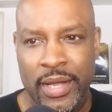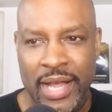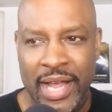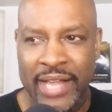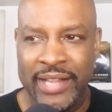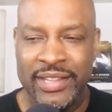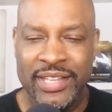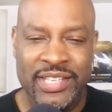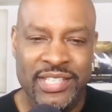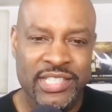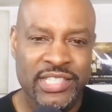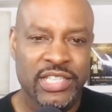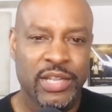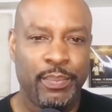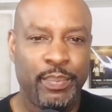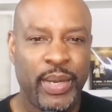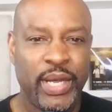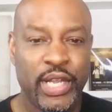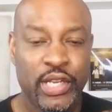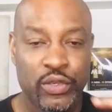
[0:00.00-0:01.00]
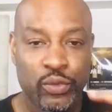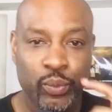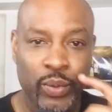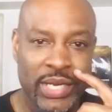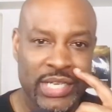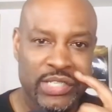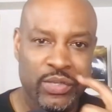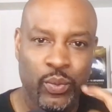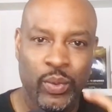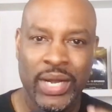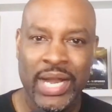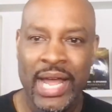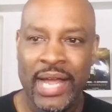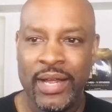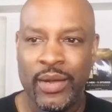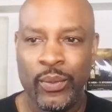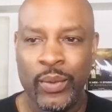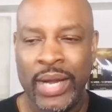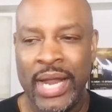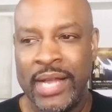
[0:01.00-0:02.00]
And this is the biggest reason what I
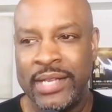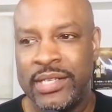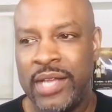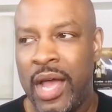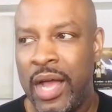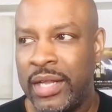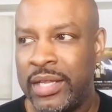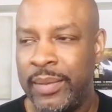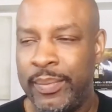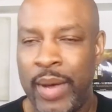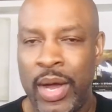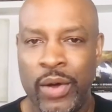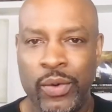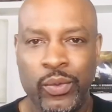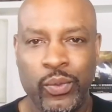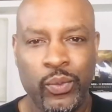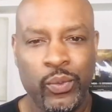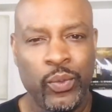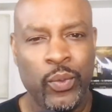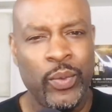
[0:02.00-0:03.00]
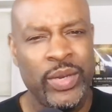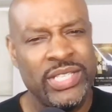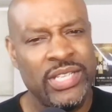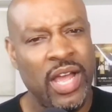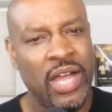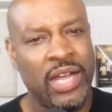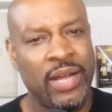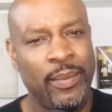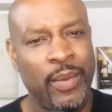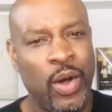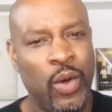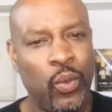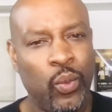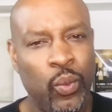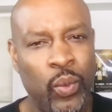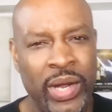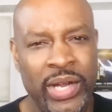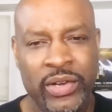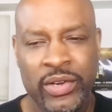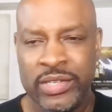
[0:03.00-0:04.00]
what I talked about when we talk about
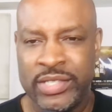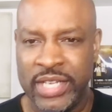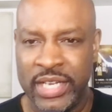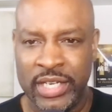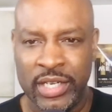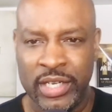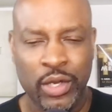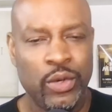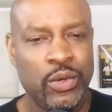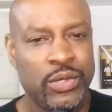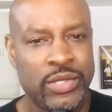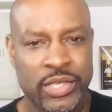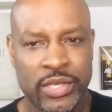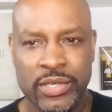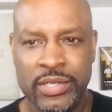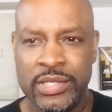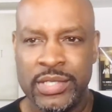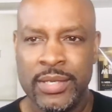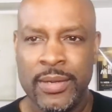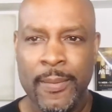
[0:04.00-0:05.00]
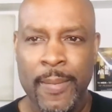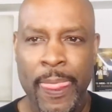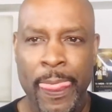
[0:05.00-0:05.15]
winners and losers,